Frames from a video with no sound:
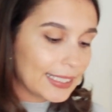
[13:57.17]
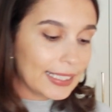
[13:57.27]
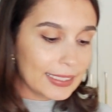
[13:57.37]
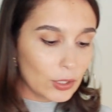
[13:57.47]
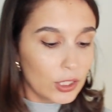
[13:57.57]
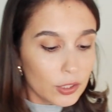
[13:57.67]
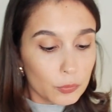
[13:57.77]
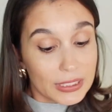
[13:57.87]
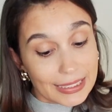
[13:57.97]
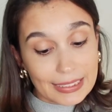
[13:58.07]
I couldn't
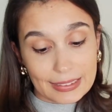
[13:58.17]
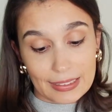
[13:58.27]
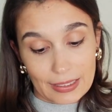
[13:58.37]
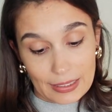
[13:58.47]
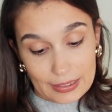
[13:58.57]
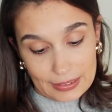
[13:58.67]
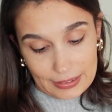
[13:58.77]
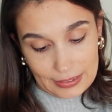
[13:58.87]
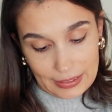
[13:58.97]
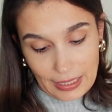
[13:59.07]
resist it,
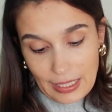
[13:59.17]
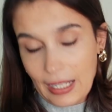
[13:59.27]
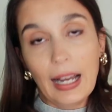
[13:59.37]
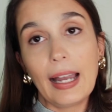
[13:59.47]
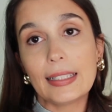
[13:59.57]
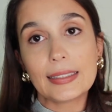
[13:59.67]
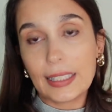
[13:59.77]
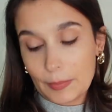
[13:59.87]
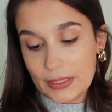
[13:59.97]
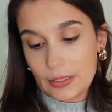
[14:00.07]
guys. I had to
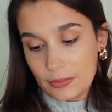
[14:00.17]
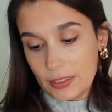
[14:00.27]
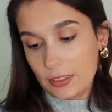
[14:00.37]
get myself a